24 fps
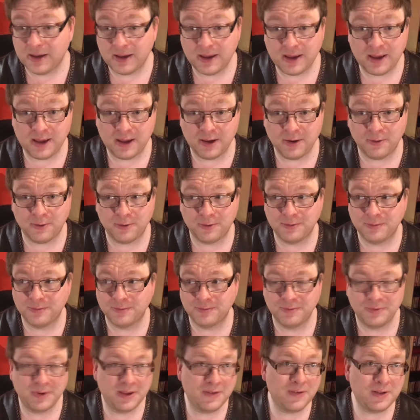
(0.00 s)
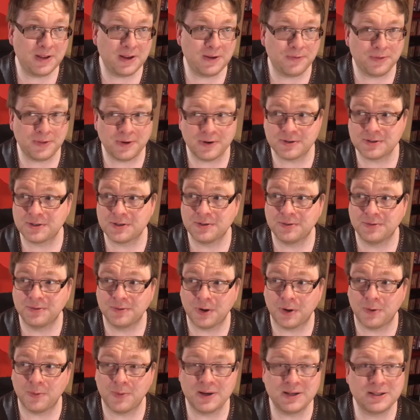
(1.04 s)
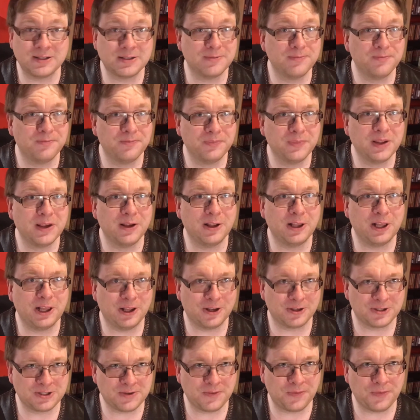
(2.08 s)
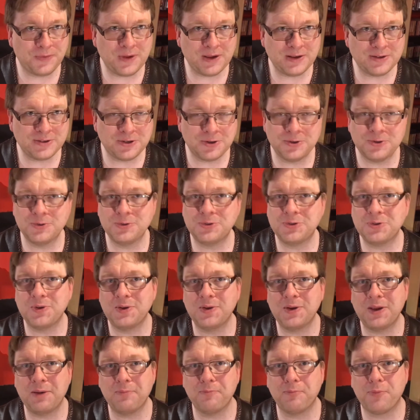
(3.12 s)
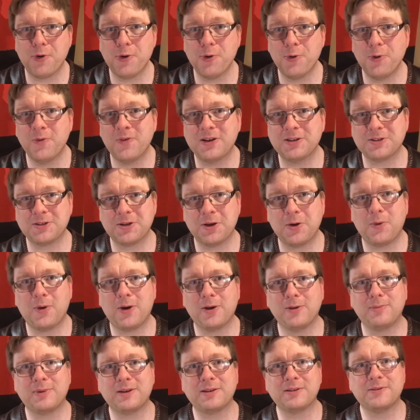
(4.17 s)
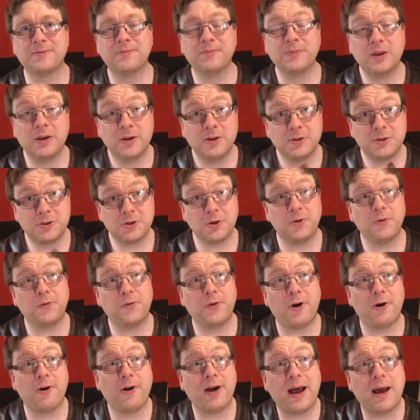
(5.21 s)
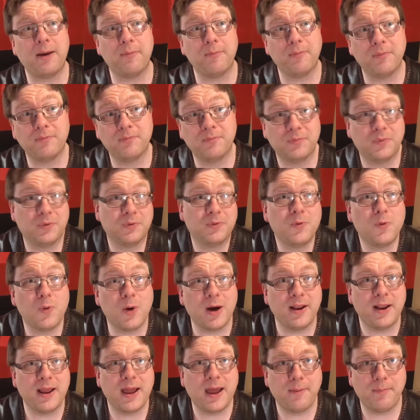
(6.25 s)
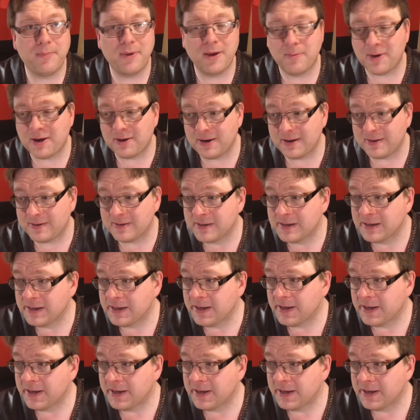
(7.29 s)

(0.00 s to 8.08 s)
even if there's always lots of things to do to improve and so on, but so far I'm quite happy about it.